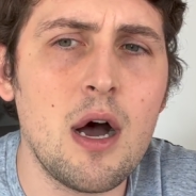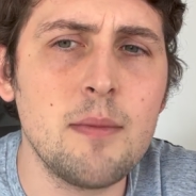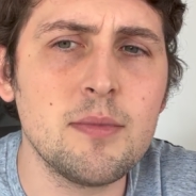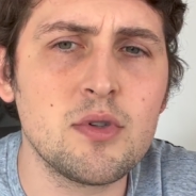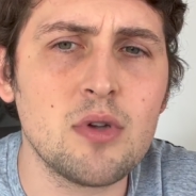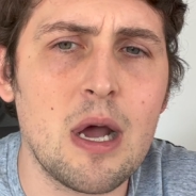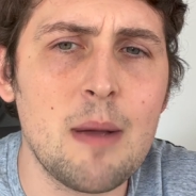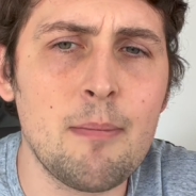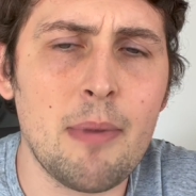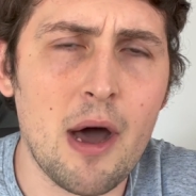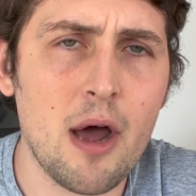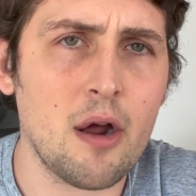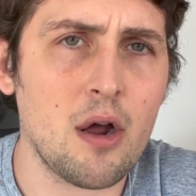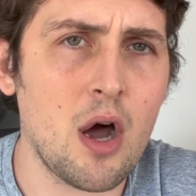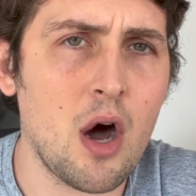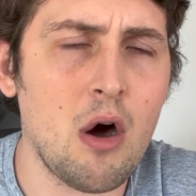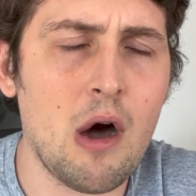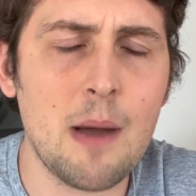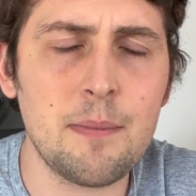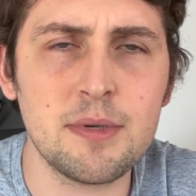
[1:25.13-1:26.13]
So I bought
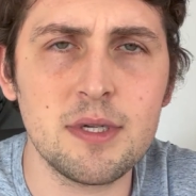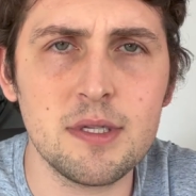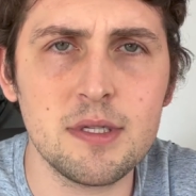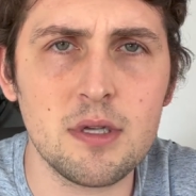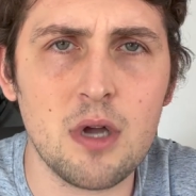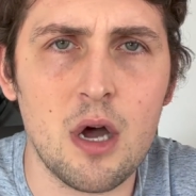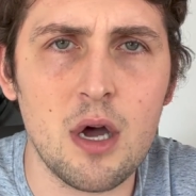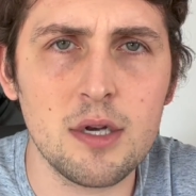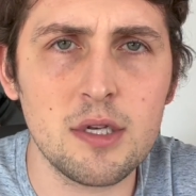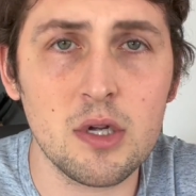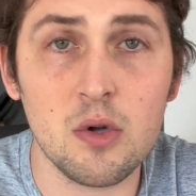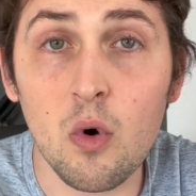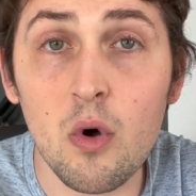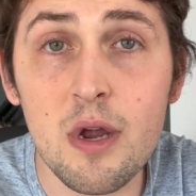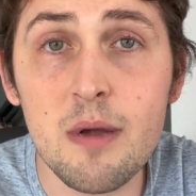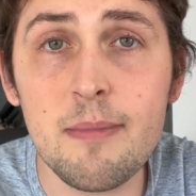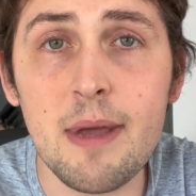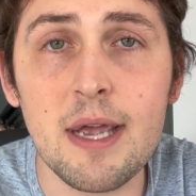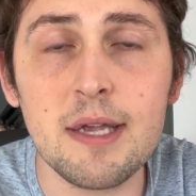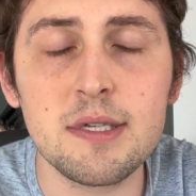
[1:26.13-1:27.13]
call options onto
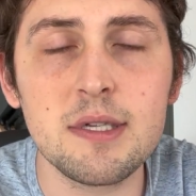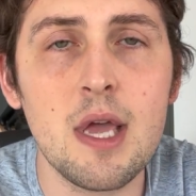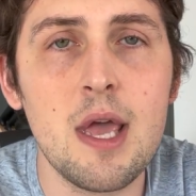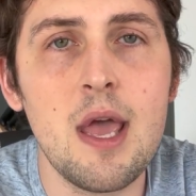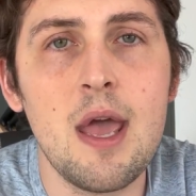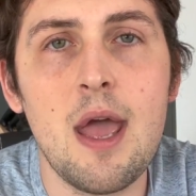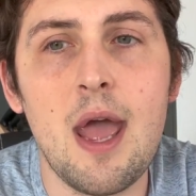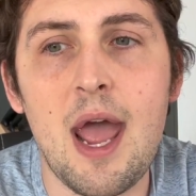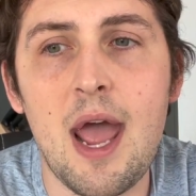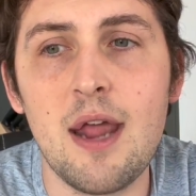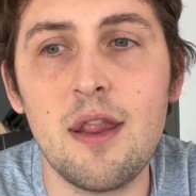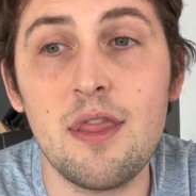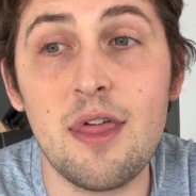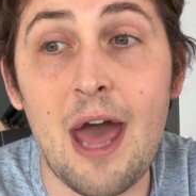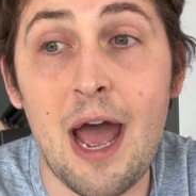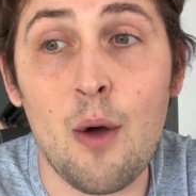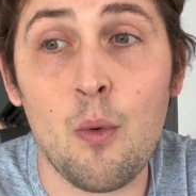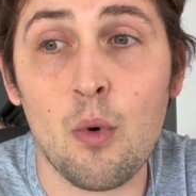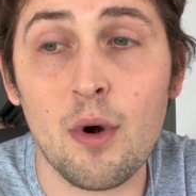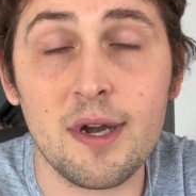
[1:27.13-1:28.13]
Coinbase, and
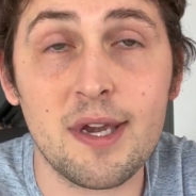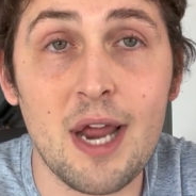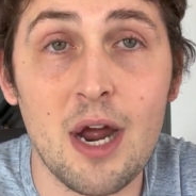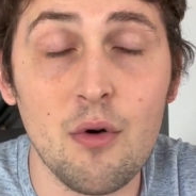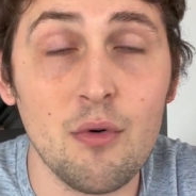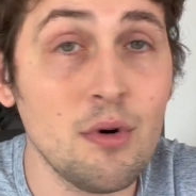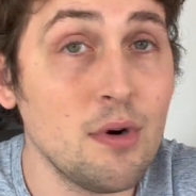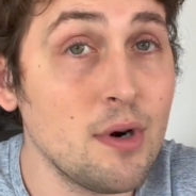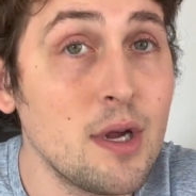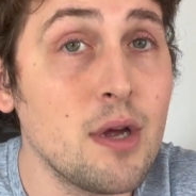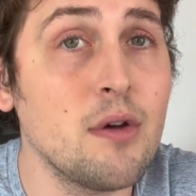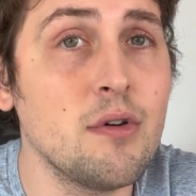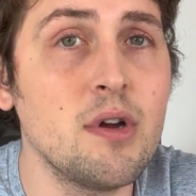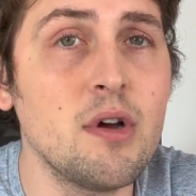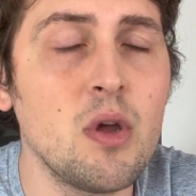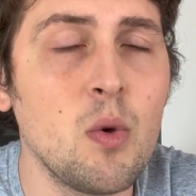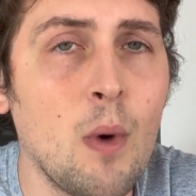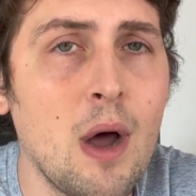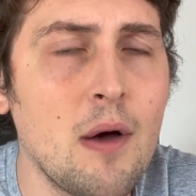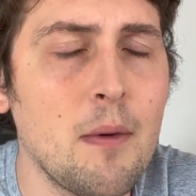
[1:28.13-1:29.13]
that worked out
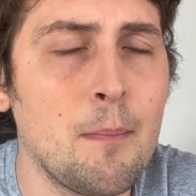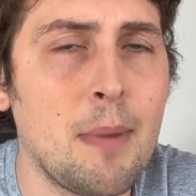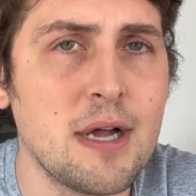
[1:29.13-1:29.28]
really well.